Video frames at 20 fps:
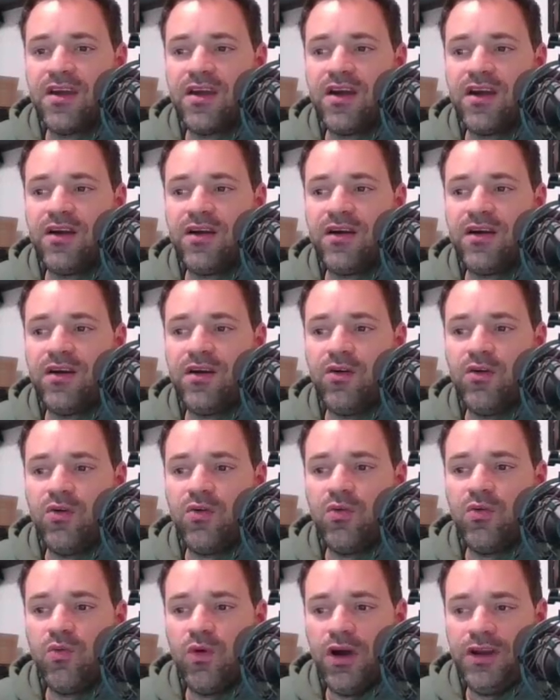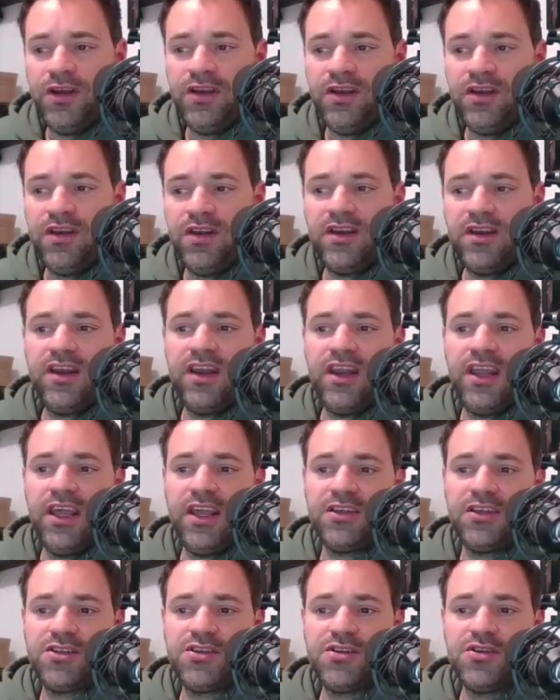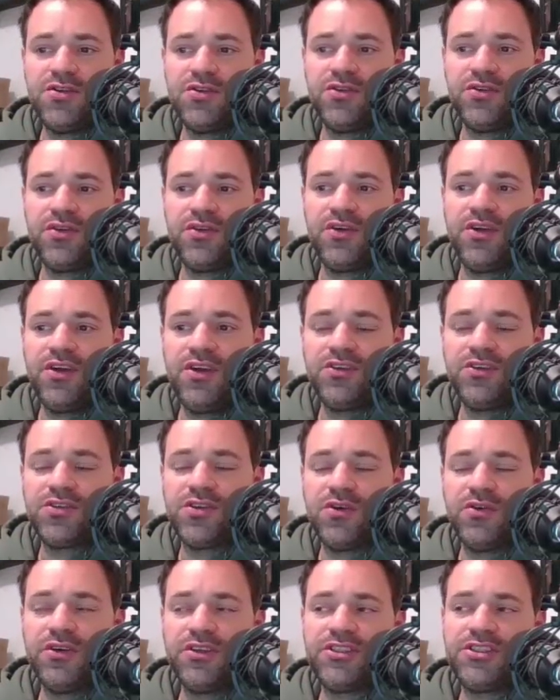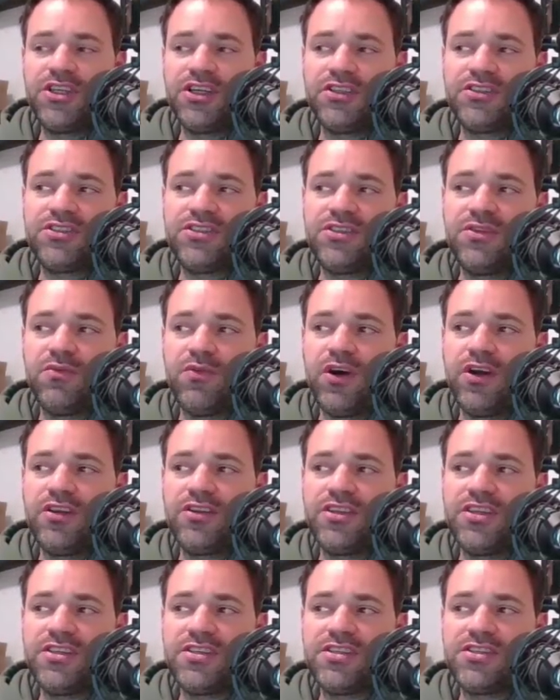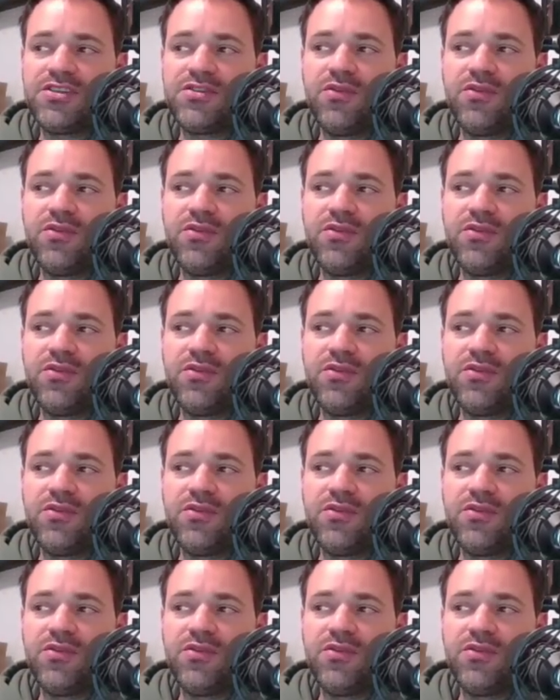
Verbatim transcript: uh, one and two. So it's just, what this is